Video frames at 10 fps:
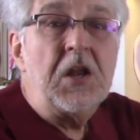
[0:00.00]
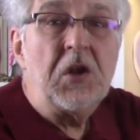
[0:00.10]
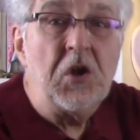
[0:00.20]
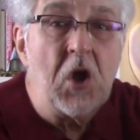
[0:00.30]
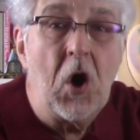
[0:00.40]

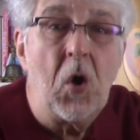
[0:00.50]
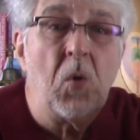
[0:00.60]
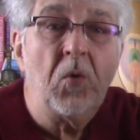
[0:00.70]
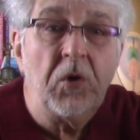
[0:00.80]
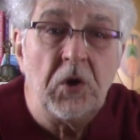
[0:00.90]

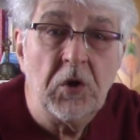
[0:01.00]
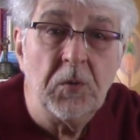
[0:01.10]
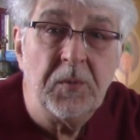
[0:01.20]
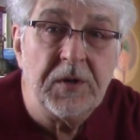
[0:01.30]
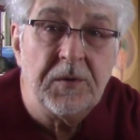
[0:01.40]
No
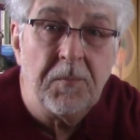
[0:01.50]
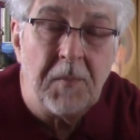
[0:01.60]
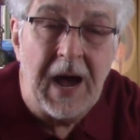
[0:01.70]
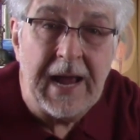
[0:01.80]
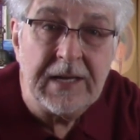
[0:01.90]
human
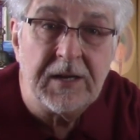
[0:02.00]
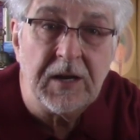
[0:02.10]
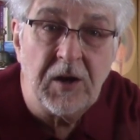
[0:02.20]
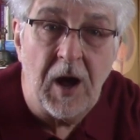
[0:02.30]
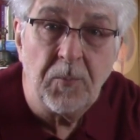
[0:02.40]
mind
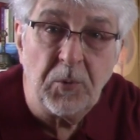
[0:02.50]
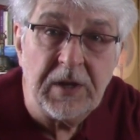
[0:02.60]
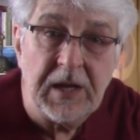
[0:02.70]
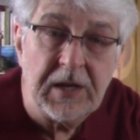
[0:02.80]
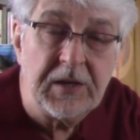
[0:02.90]
can
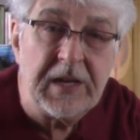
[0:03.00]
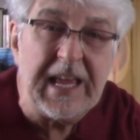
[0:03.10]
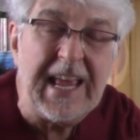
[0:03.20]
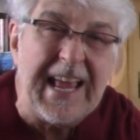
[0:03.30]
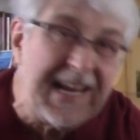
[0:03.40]
comprehend
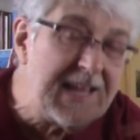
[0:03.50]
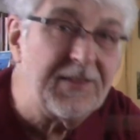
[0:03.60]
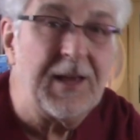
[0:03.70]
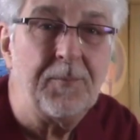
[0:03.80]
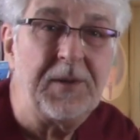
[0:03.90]

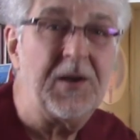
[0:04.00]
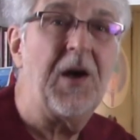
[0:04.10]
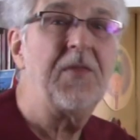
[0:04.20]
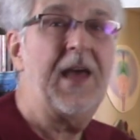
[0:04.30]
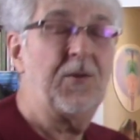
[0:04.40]
anything
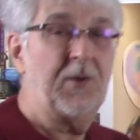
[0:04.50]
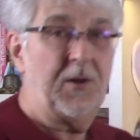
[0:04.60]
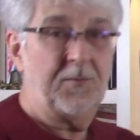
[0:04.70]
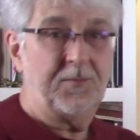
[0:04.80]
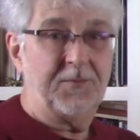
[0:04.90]
beyond that
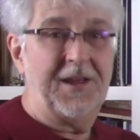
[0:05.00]
realm.